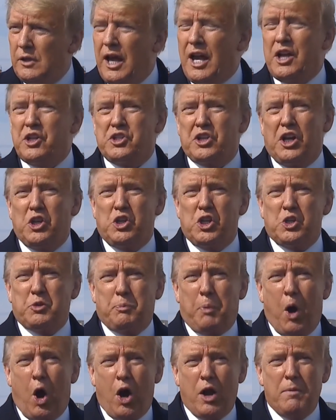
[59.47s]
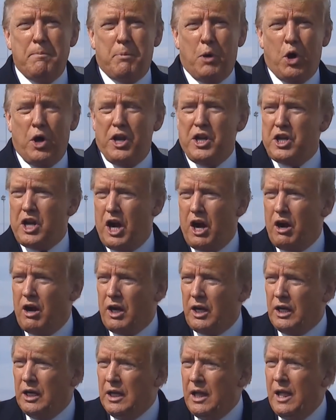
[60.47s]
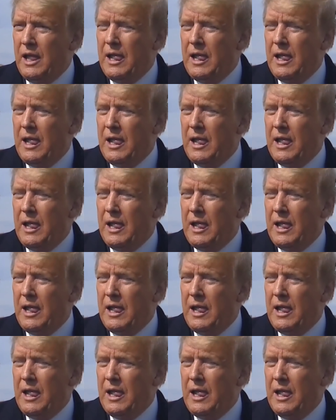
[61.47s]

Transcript: Yes, I just pardoned Bernie Garrett.